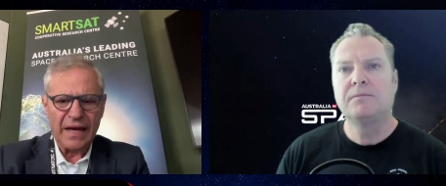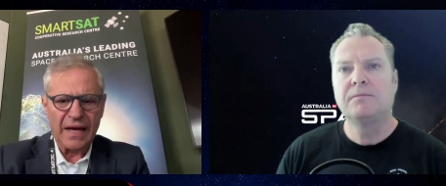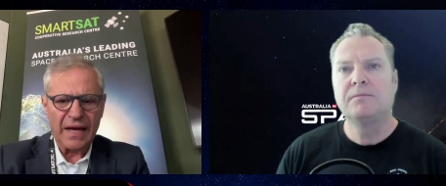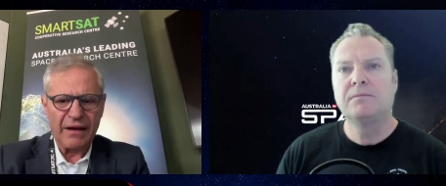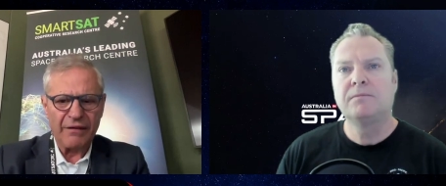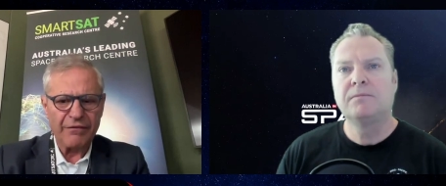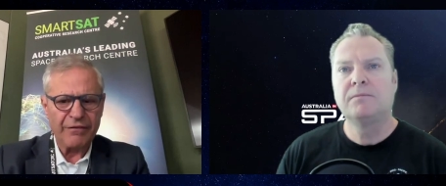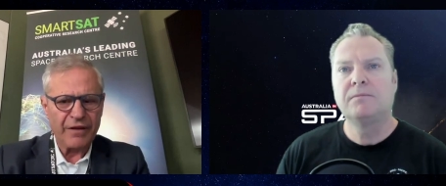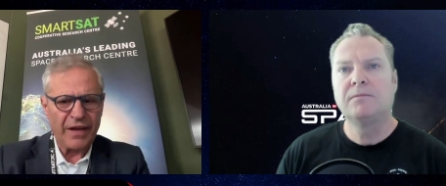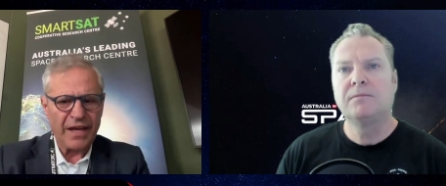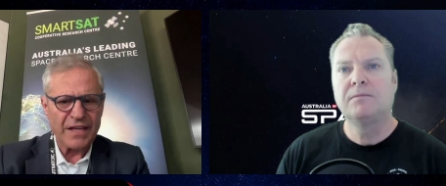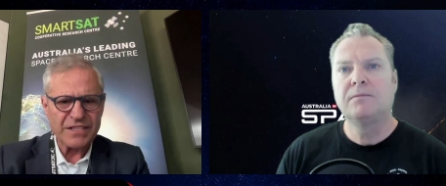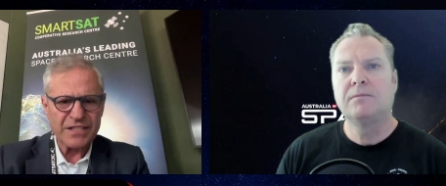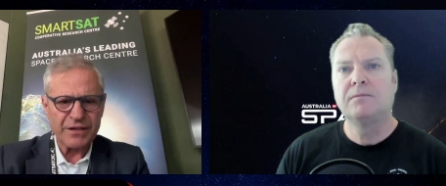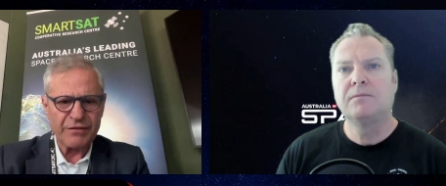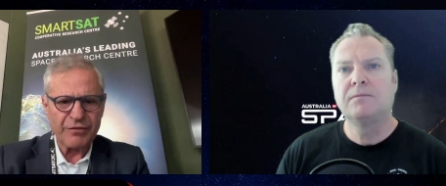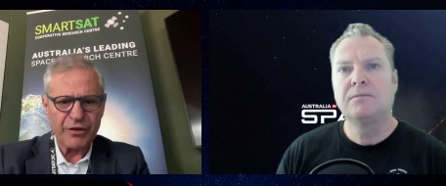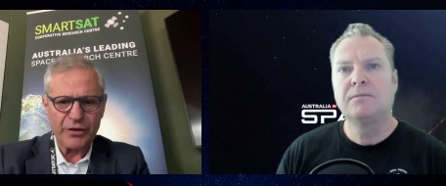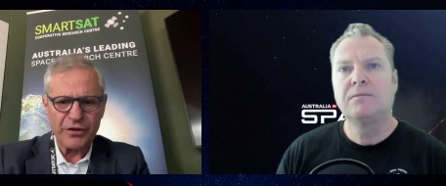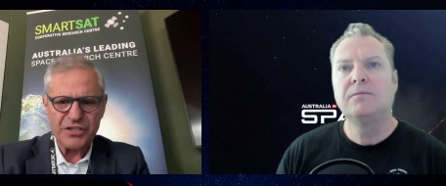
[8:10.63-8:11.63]
Speaker 1: uh,
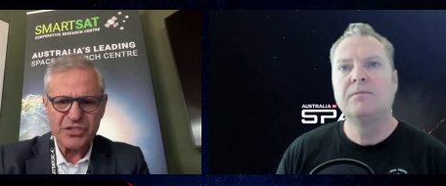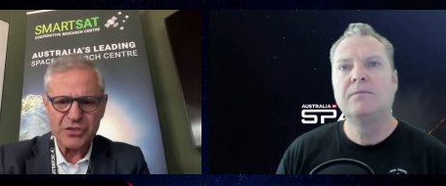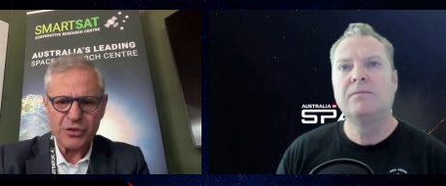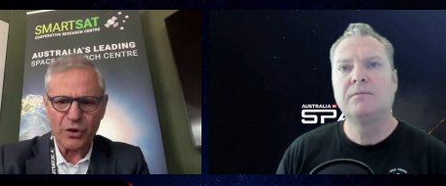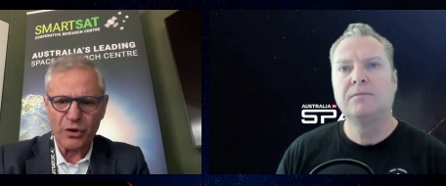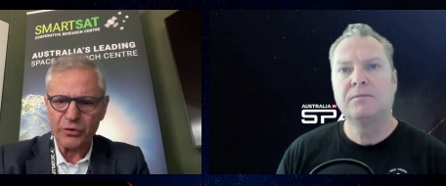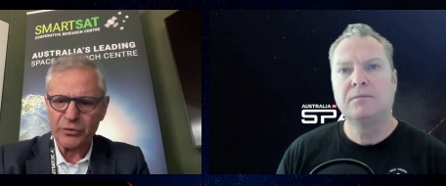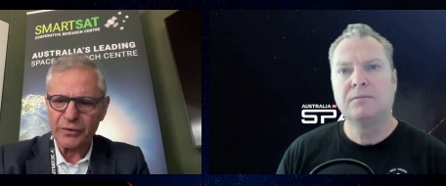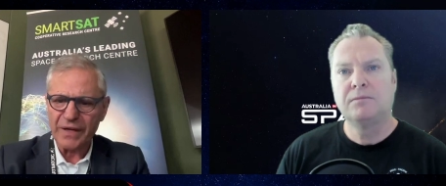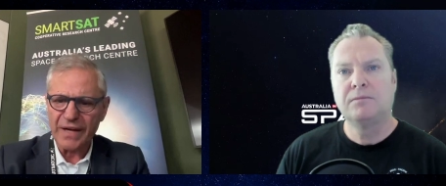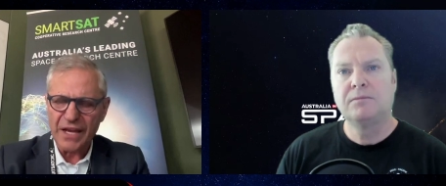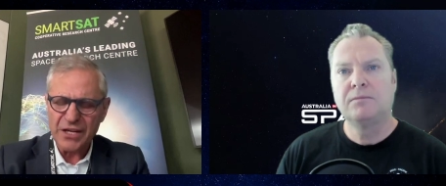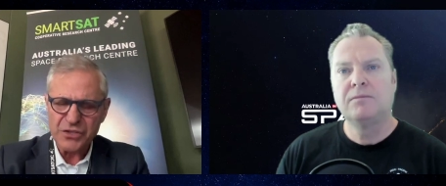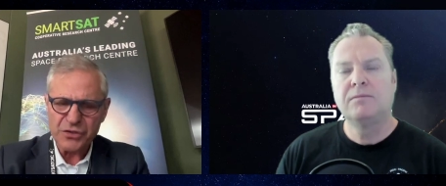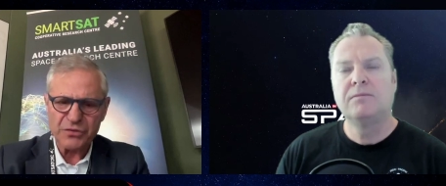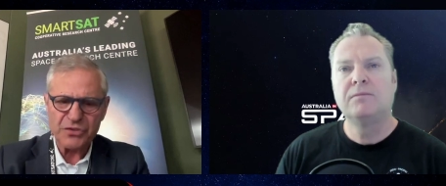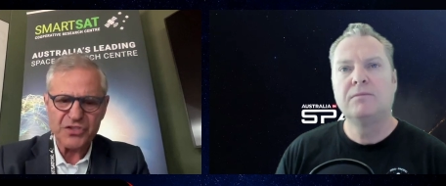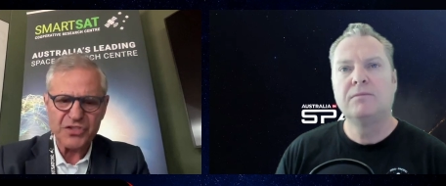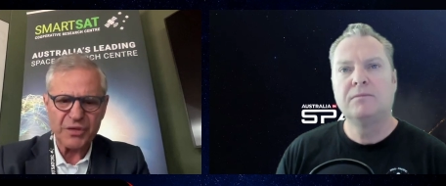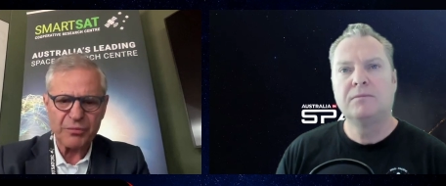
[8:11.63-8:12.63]
has a very strong
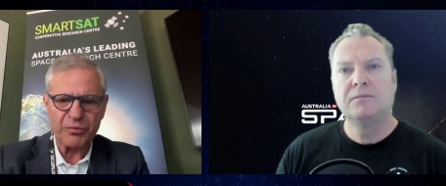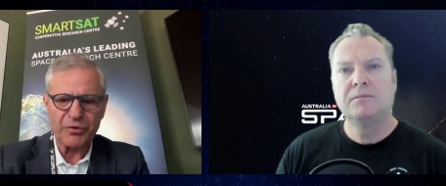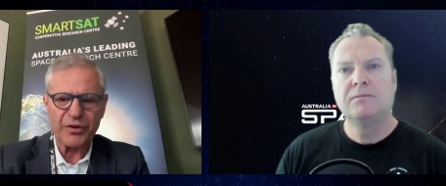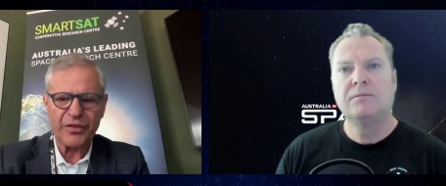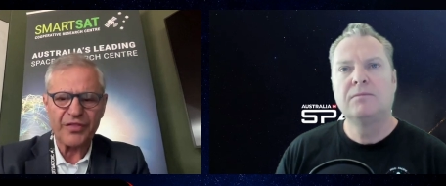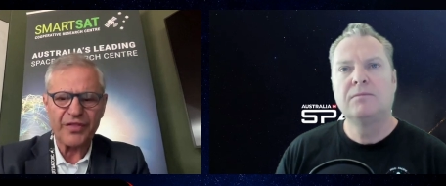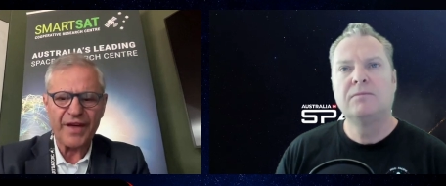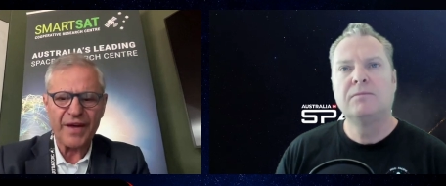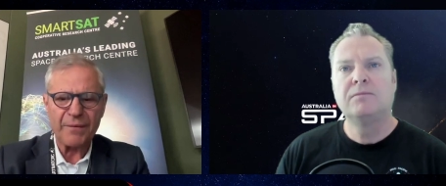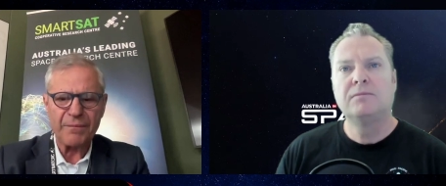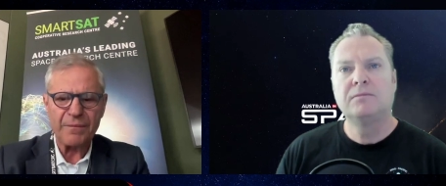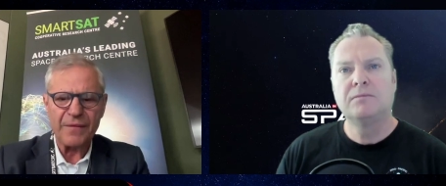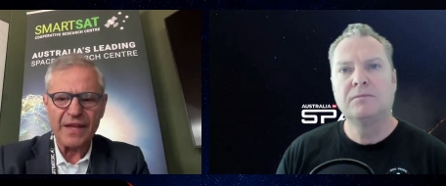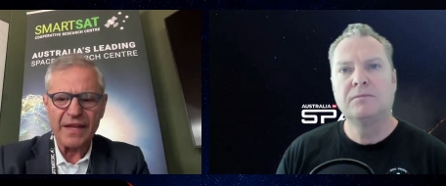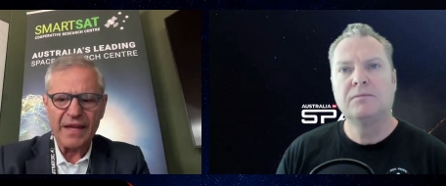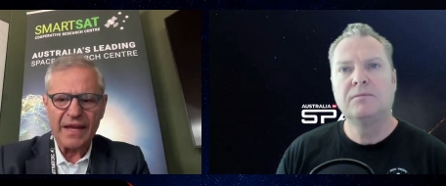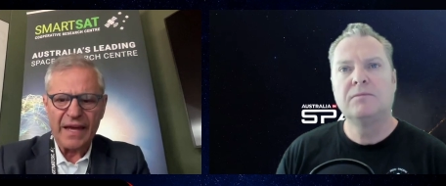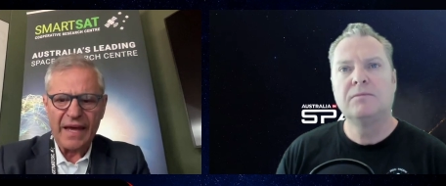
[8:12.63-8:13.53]
relationship with them,